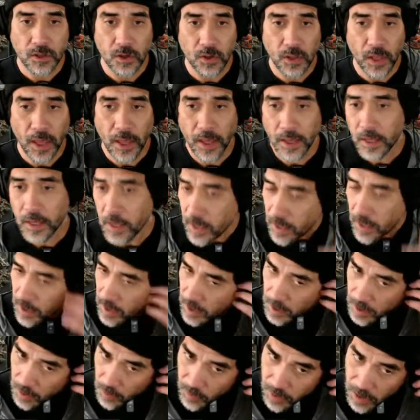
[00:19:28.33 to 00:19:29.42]
like
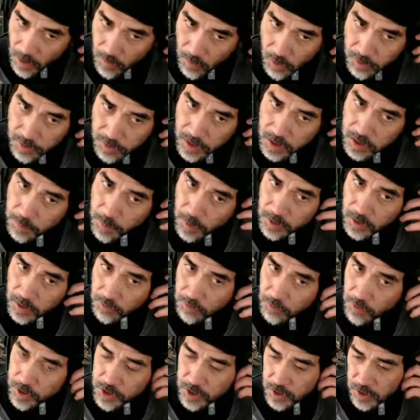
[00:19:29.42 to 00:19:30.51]
when I wrote this book
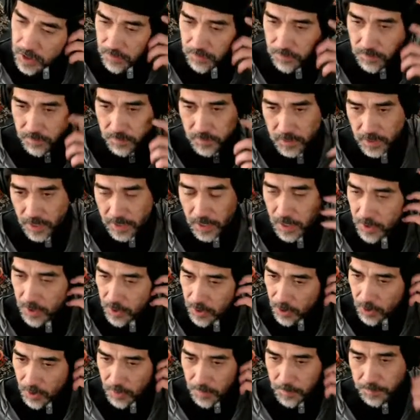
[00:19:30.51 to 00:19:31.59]
originally a decade
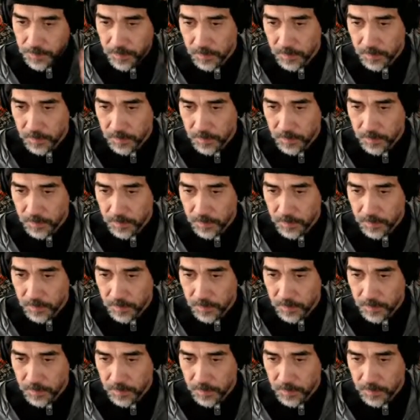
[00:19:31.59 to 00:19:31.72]
ago,